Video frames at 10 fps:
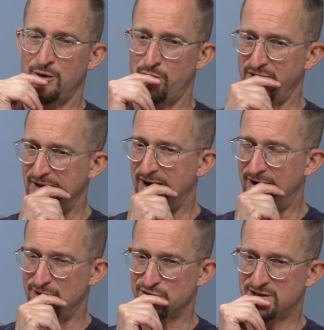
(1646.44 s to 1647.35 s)
But yeah,
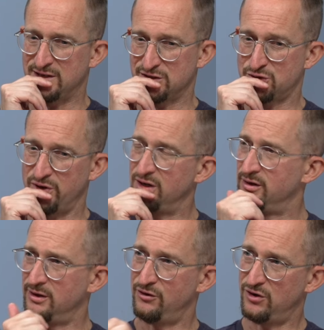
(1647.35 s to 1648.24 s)
Arts Council
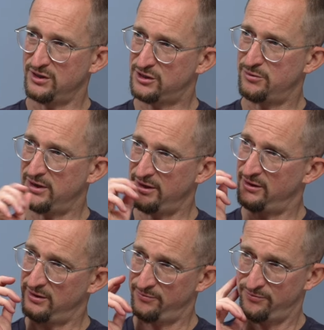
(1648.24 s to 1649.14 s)
England I write about in
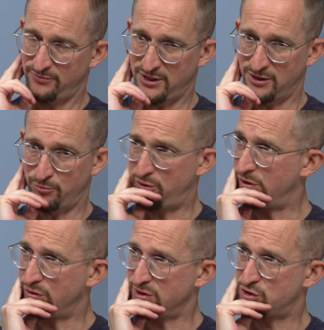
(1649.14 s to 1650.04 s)
the
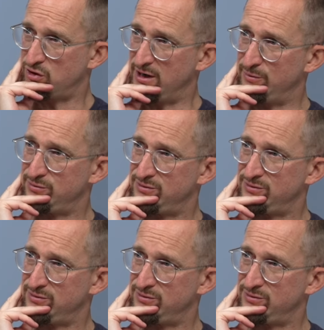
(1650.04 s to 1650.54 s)
Progress Trap,